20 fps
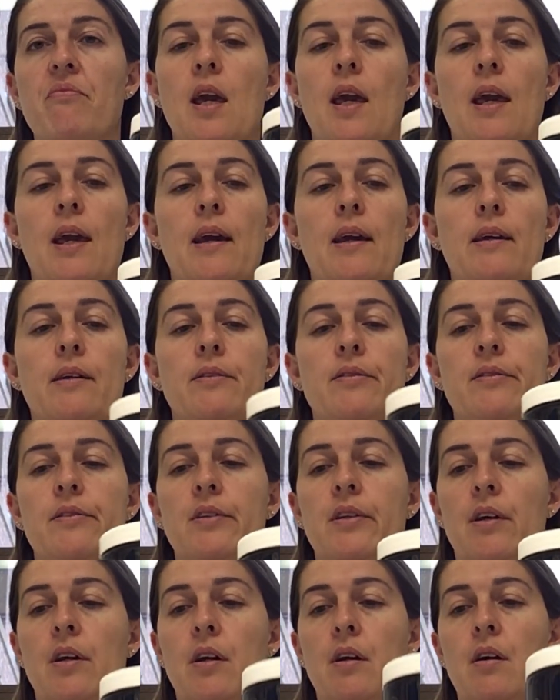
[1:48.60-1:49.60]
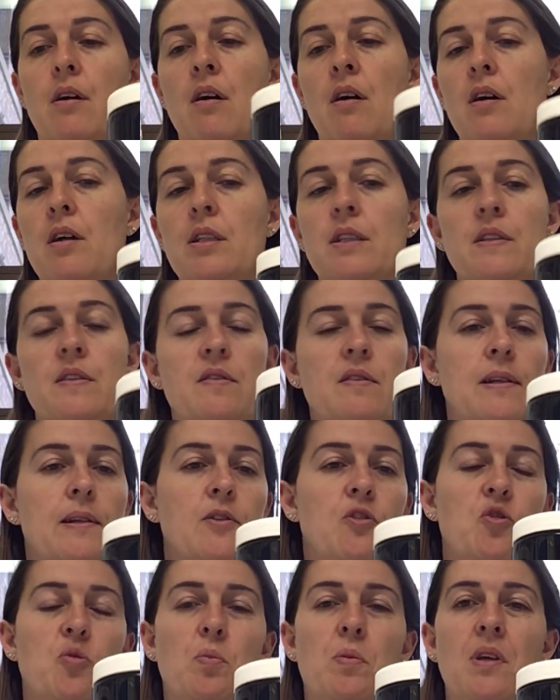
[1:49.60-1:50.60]
And
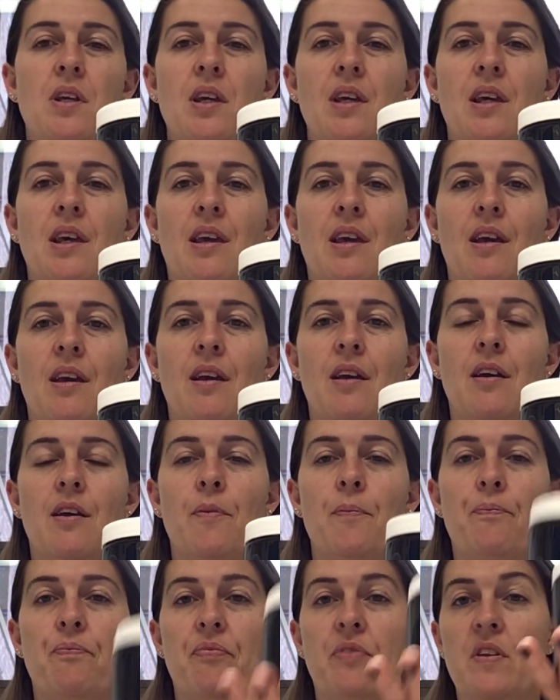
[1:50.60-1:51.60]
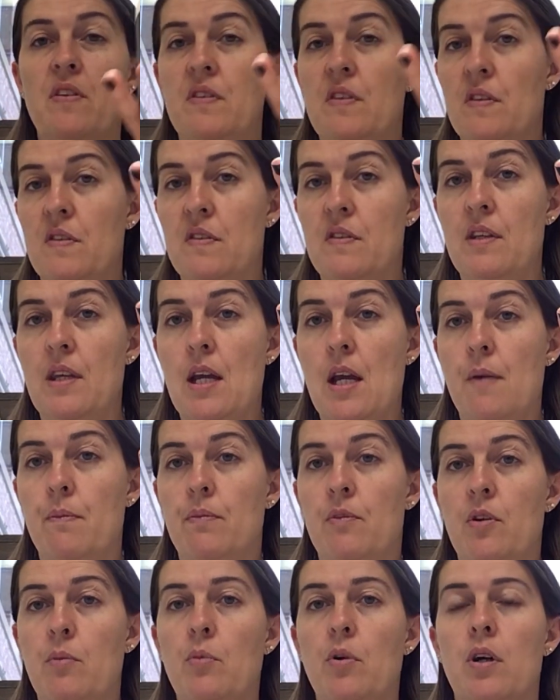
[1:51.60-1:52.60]
honestly speaking, this is the
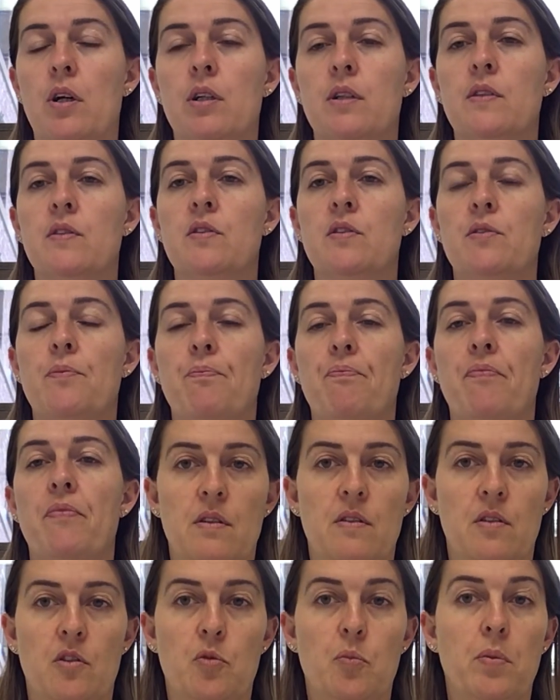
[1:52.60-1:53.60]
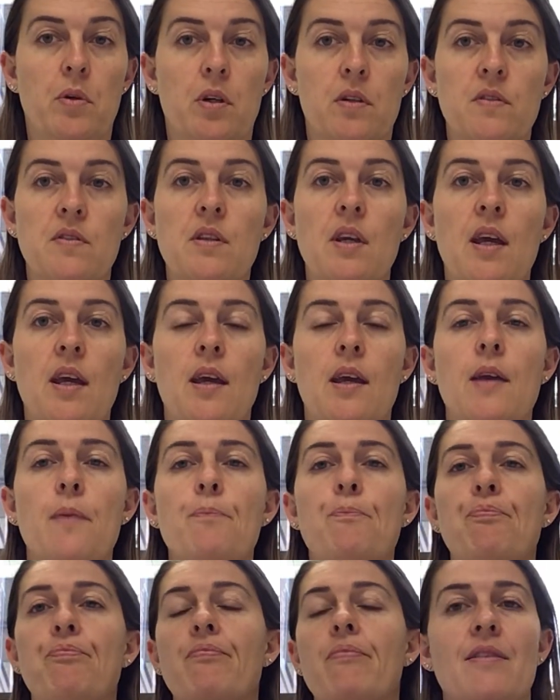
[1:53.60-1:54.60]
empty box. This is box
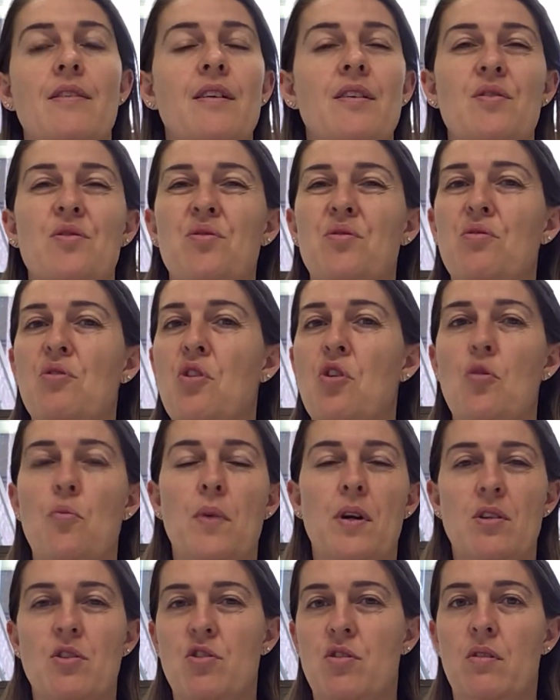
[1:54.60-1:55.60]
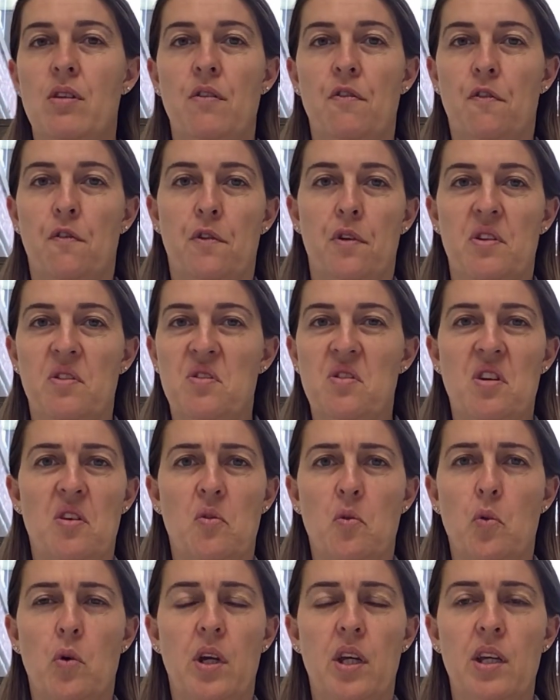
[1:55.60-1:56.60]
A. There's no much difference
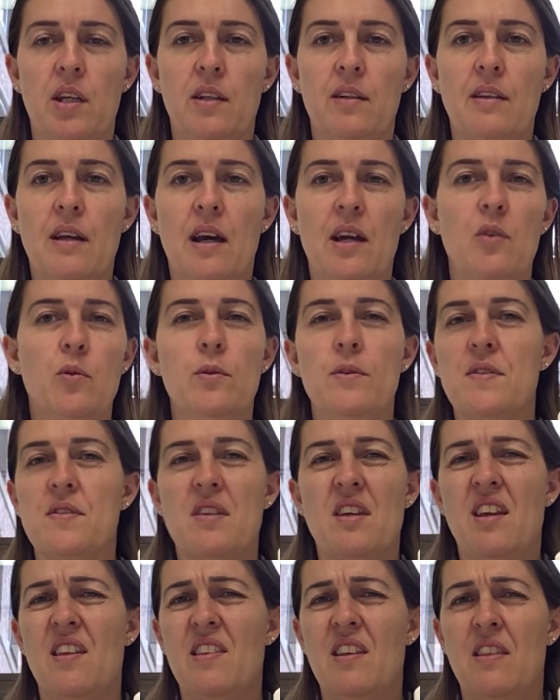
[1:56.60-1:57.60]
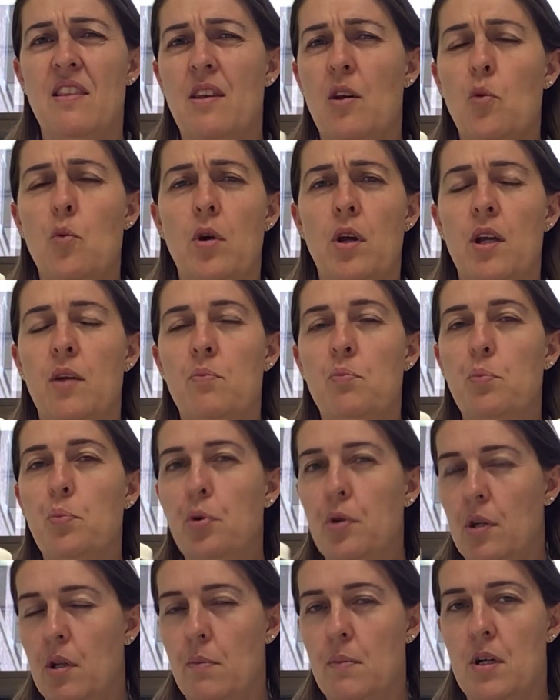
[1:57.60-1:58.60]
in weight. I would say that they weigh
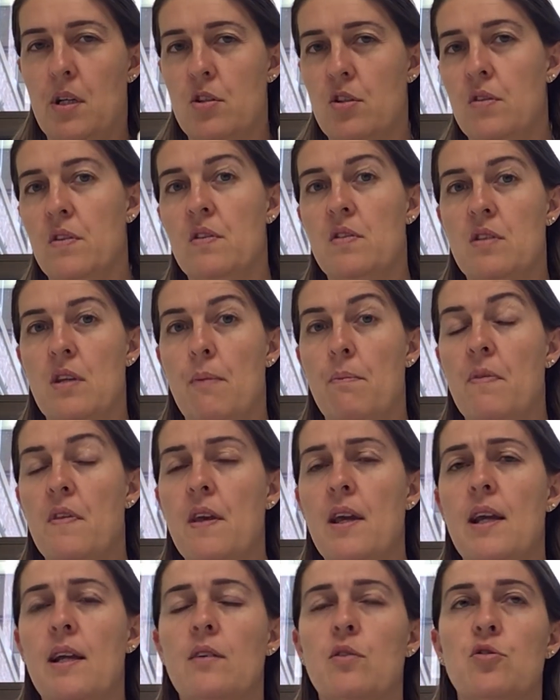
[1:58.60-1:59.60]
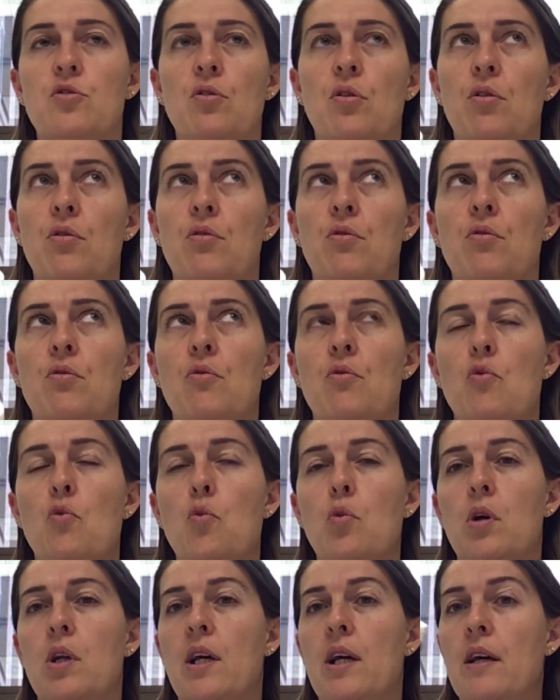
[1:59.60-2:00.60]
pretty much the same thing. So
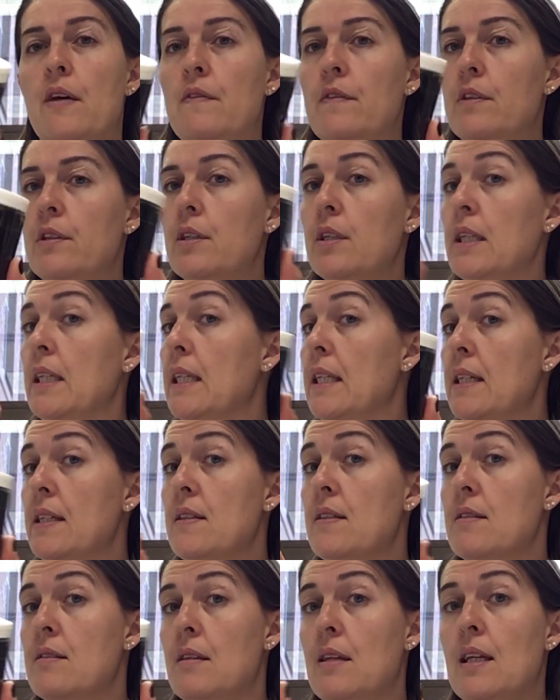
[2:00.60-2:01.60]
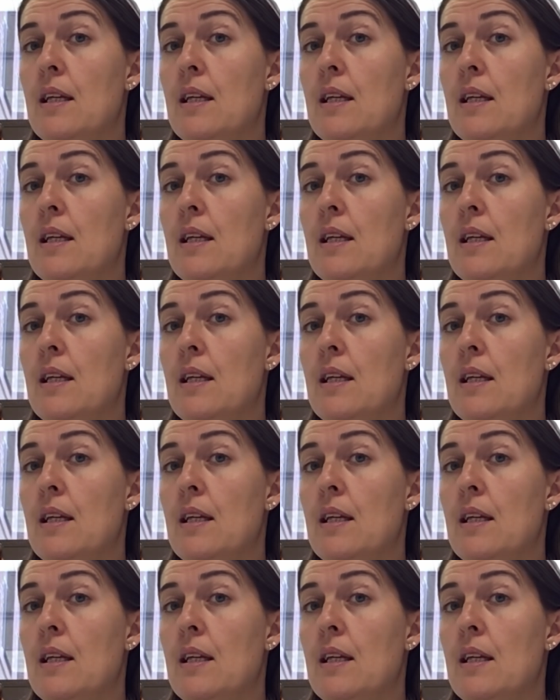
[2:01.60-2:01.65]
whatever is